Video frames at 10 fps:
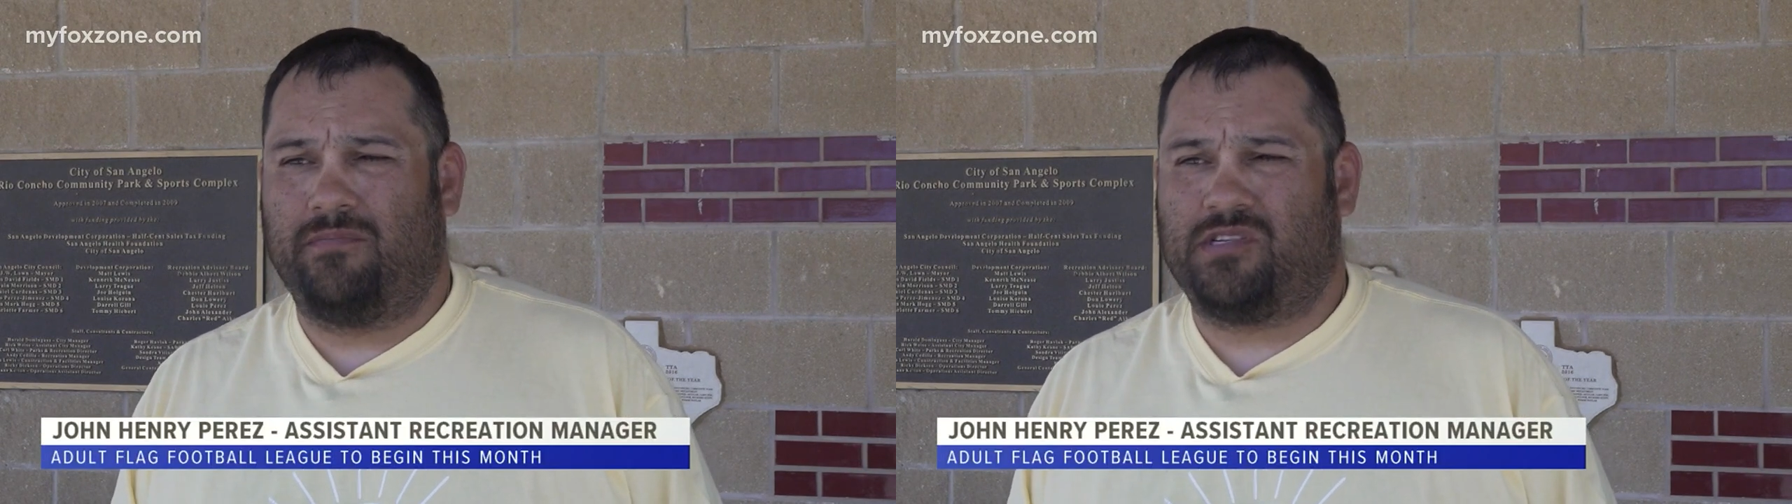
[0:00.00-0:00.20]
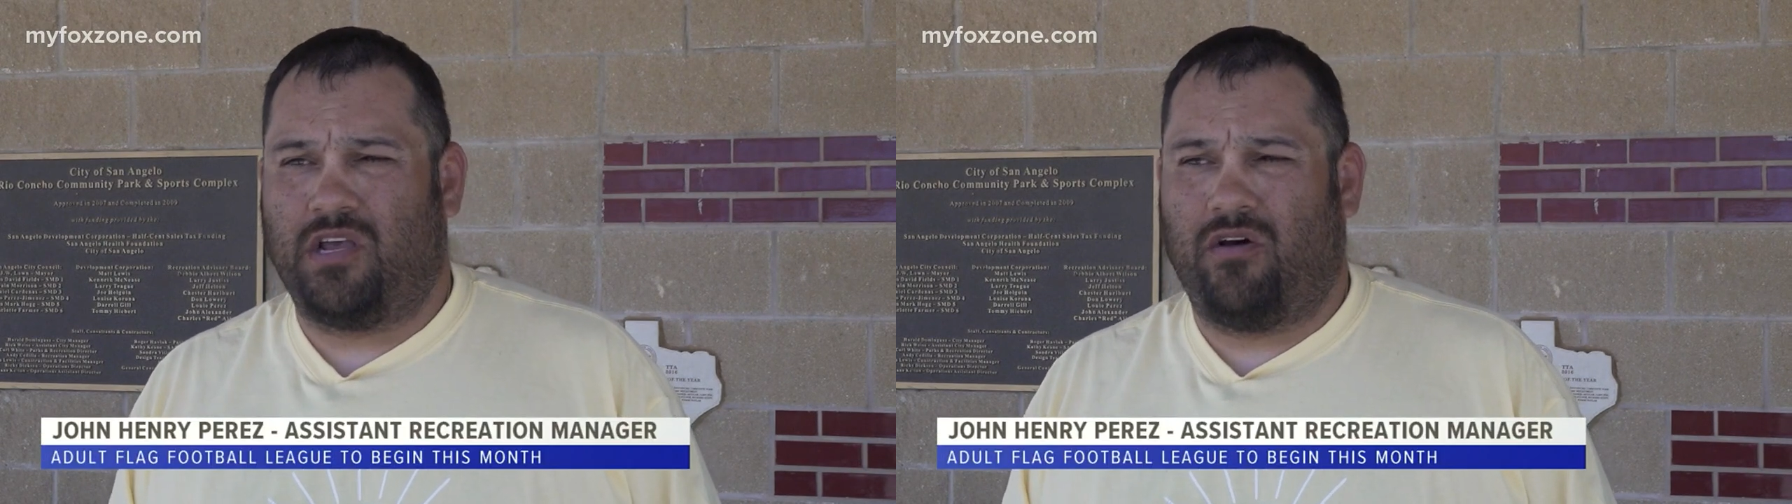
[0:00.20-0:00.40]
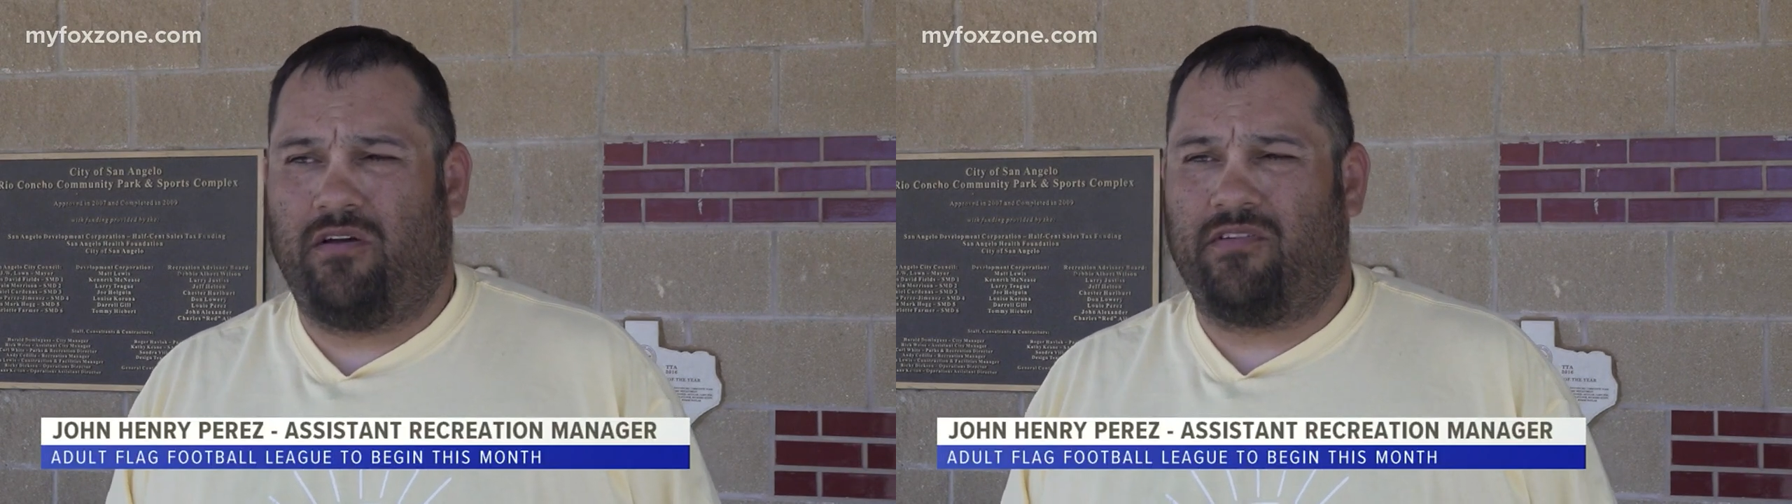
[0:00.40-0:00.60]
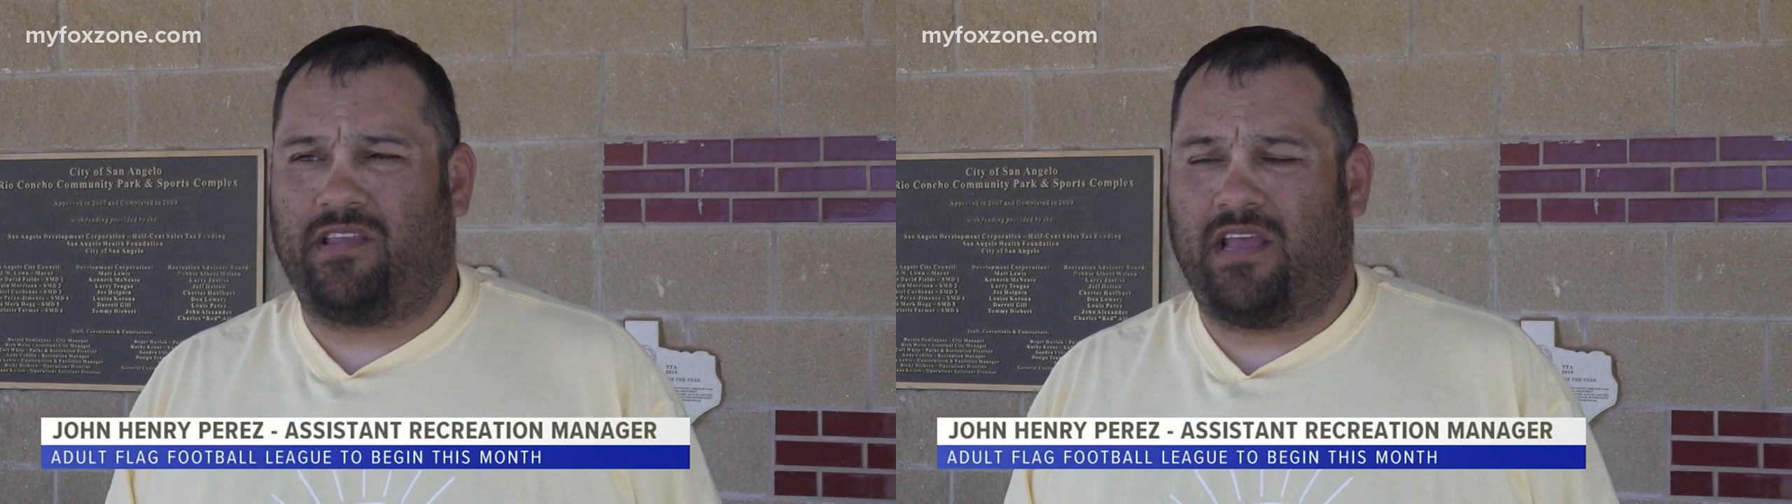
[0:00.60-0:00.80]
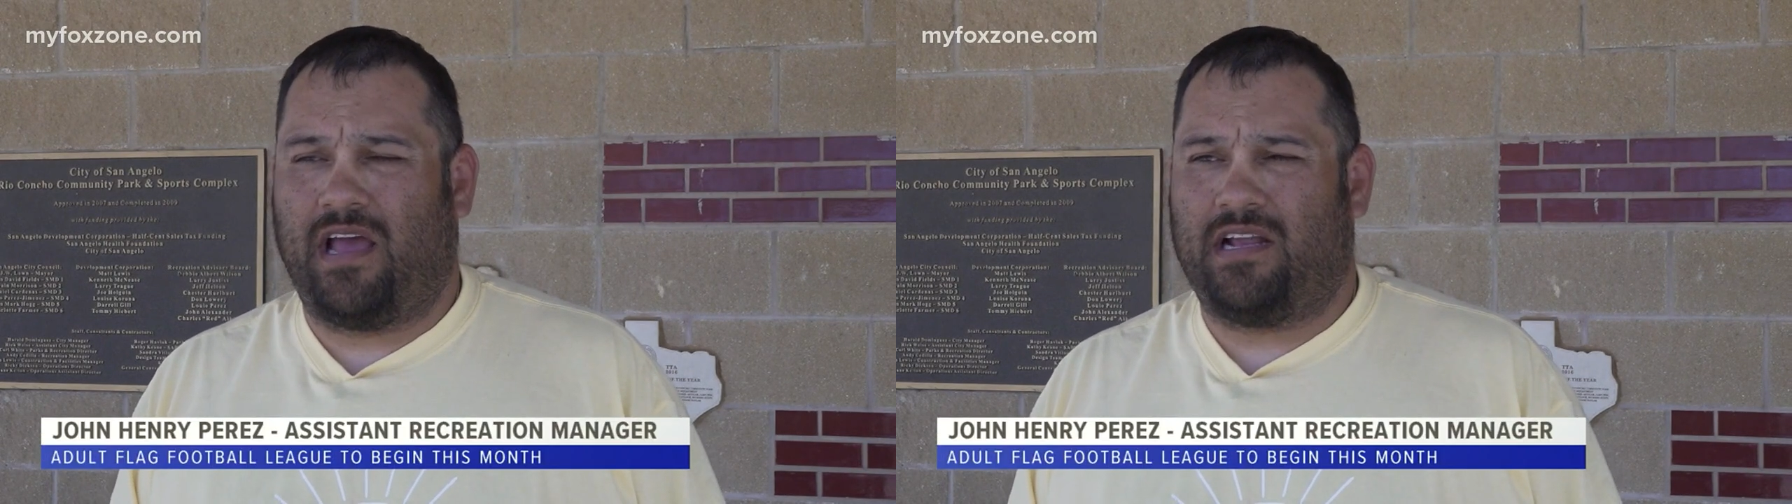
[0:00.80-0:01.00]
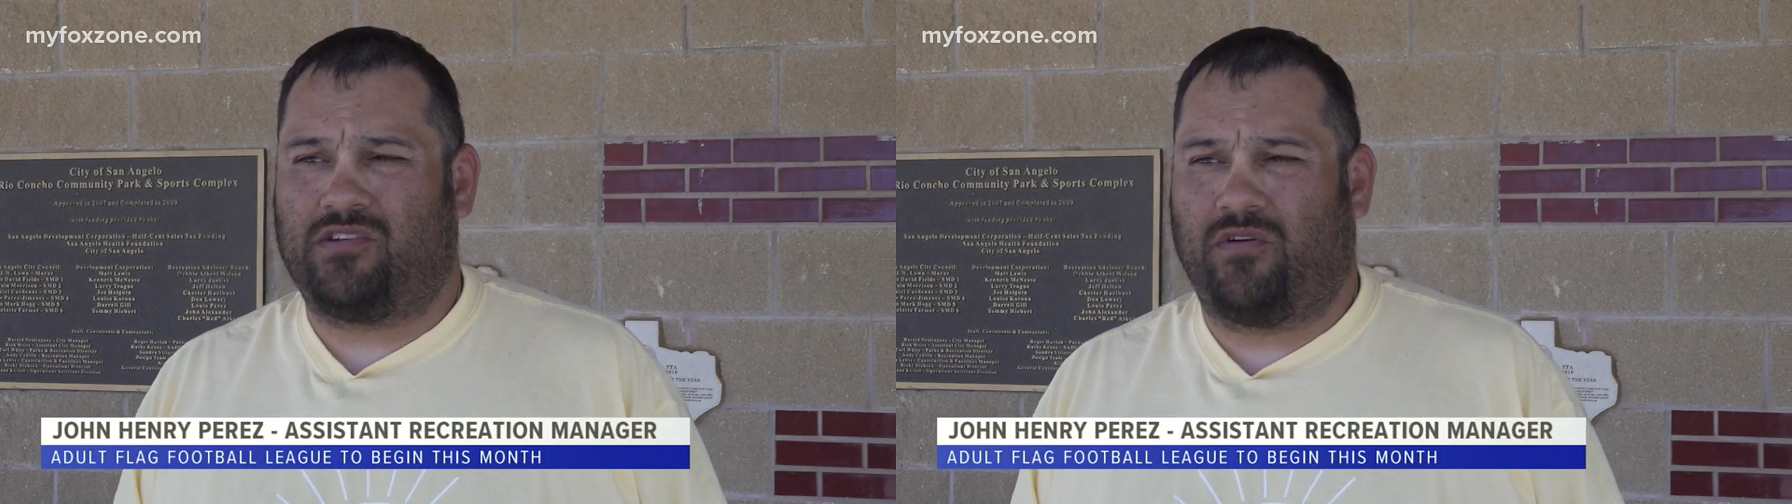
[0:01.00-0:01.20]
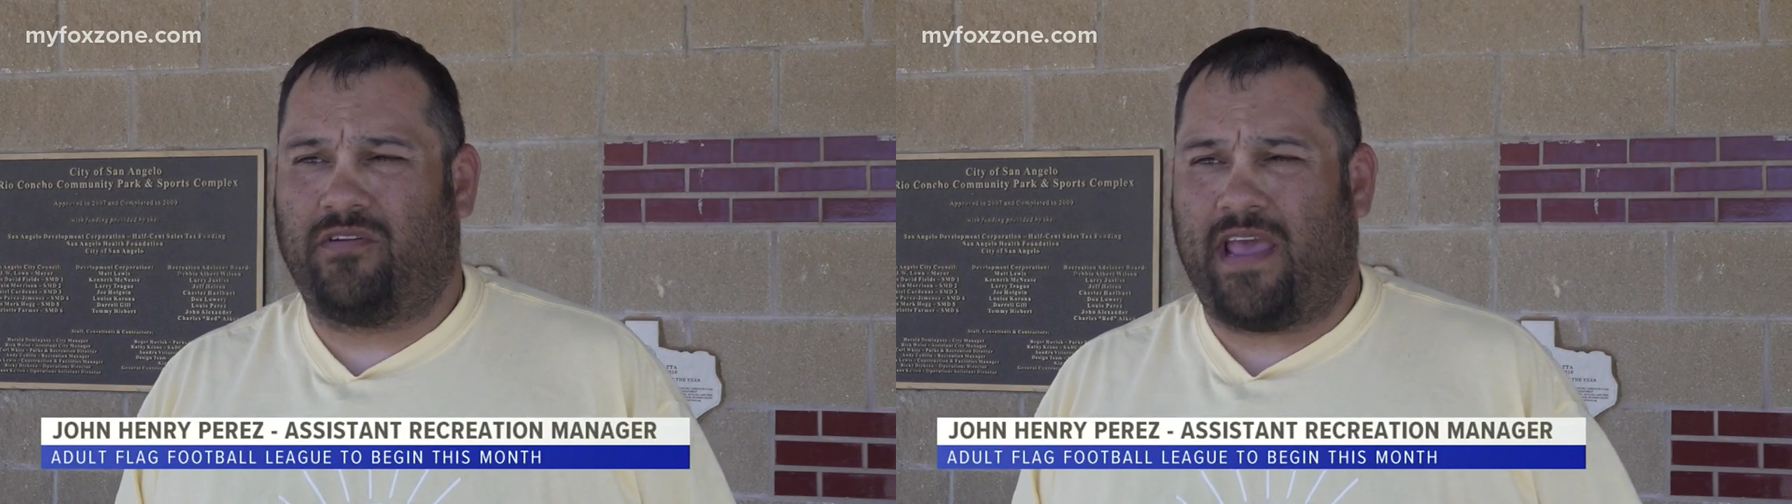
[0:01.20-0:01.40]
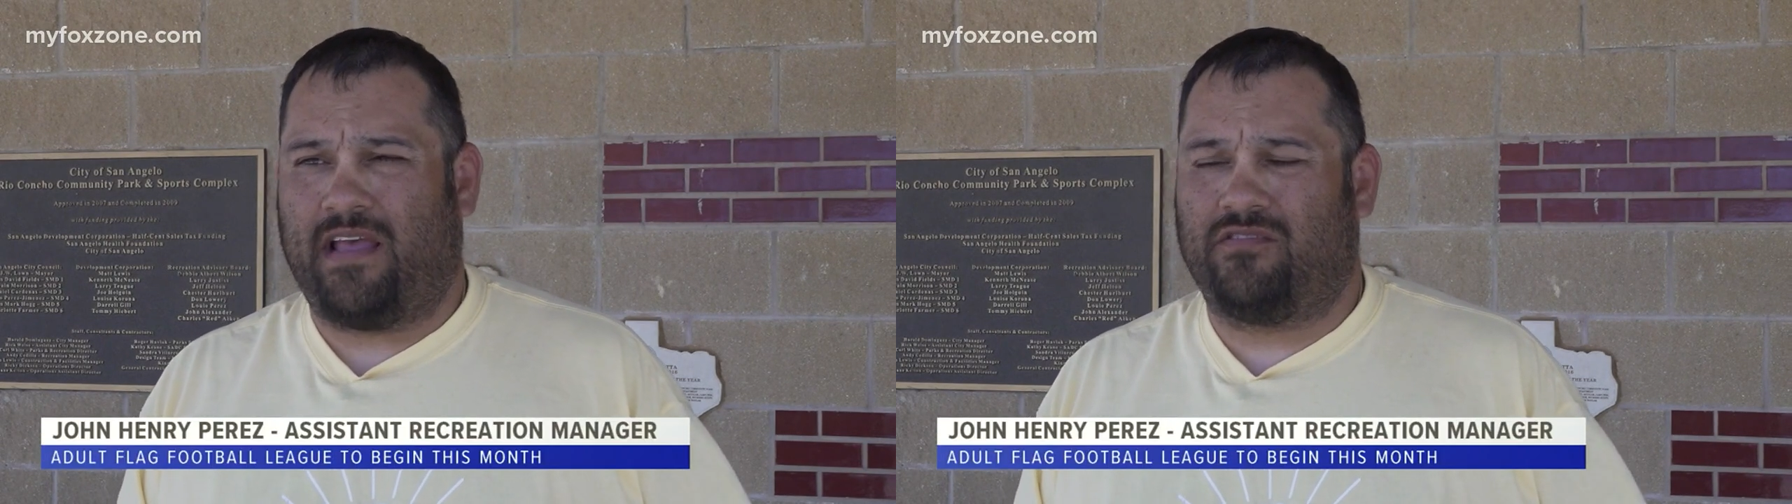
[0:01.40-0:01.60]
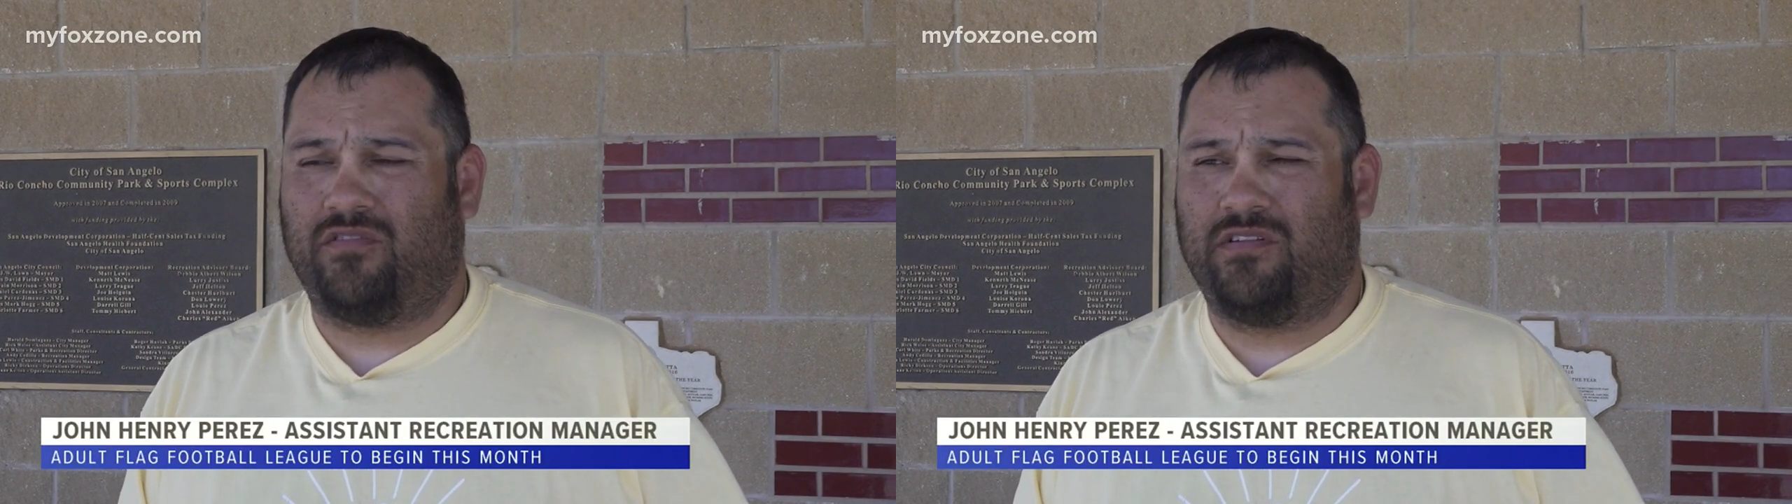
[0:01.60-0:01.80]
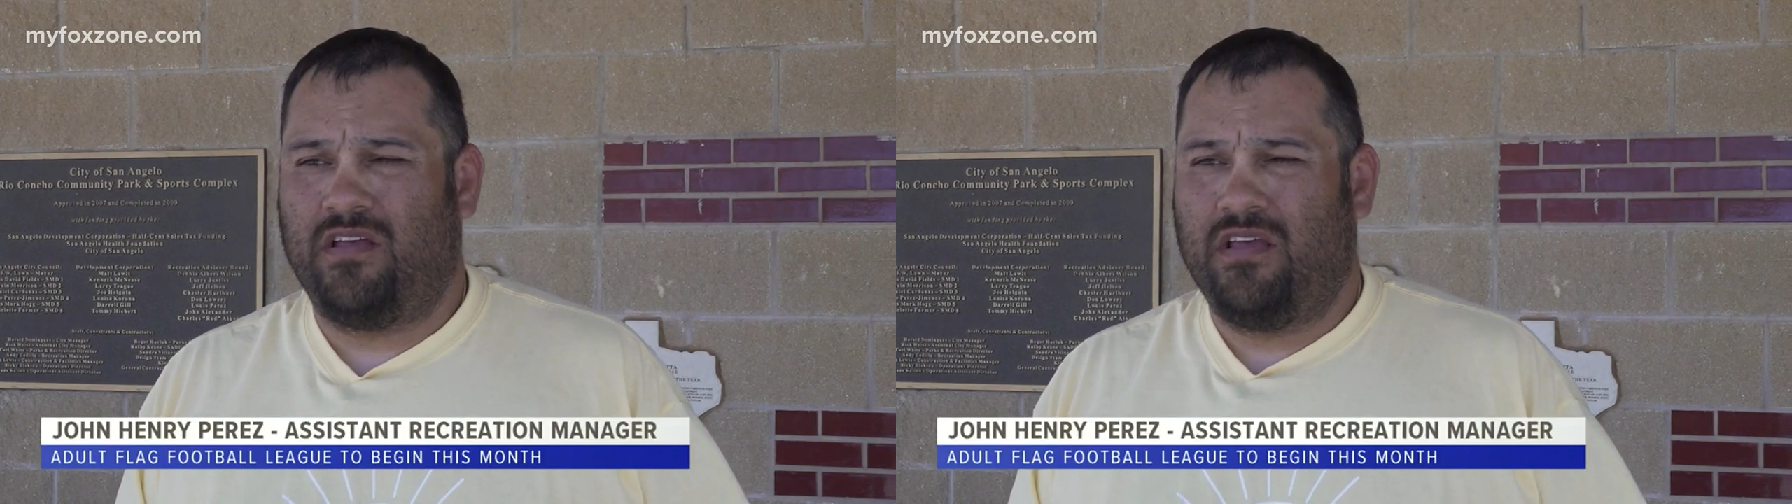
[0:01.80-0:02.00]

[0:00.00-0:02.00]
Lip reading: so everything got sort of canceled.